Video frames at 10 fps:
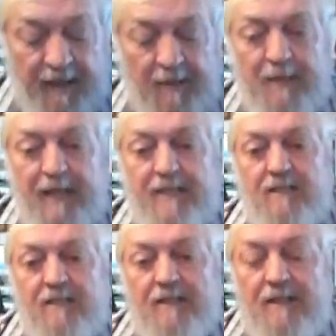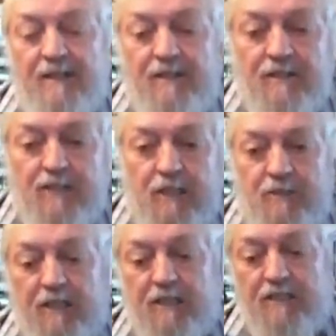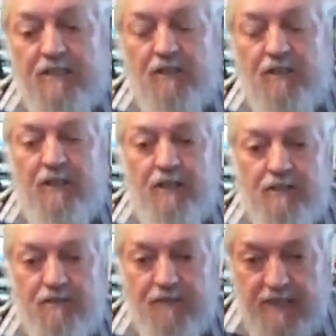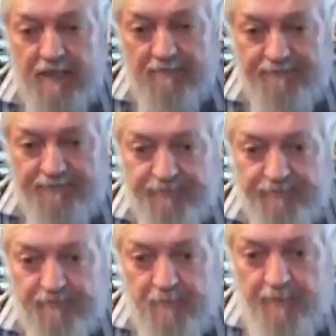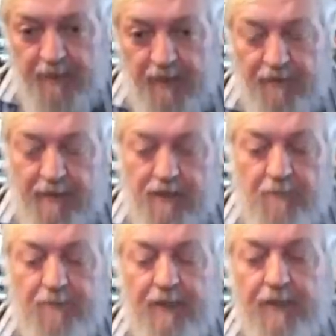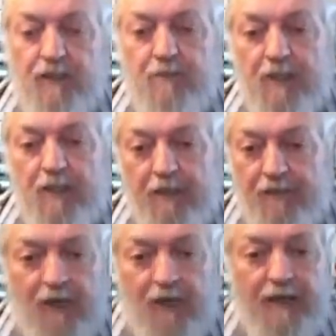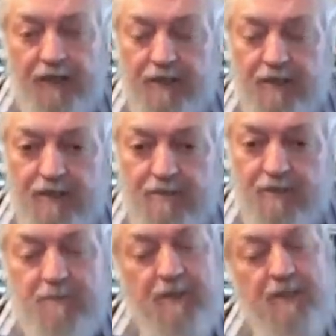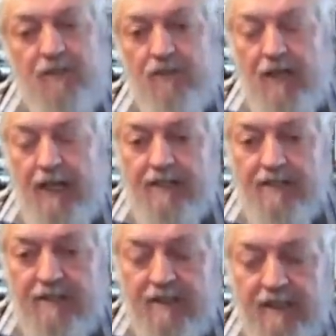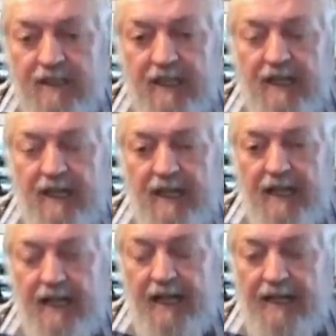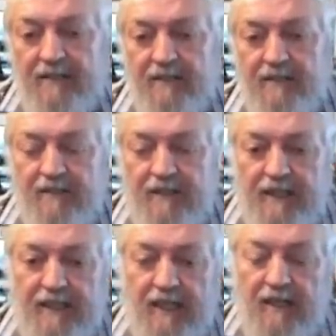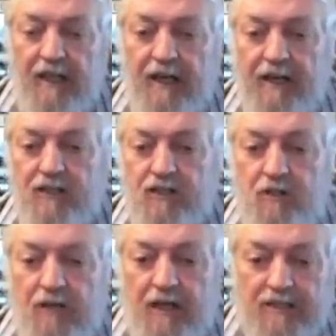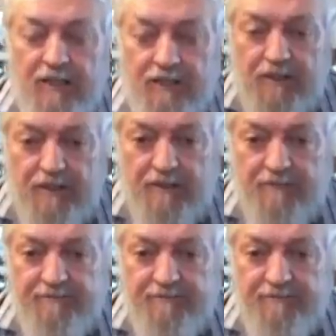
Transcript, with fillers: But ships are at a certain notice for sea. For example, it could be 24-hour notice, which means you're relaxed, and it can go down to 2 hours notice.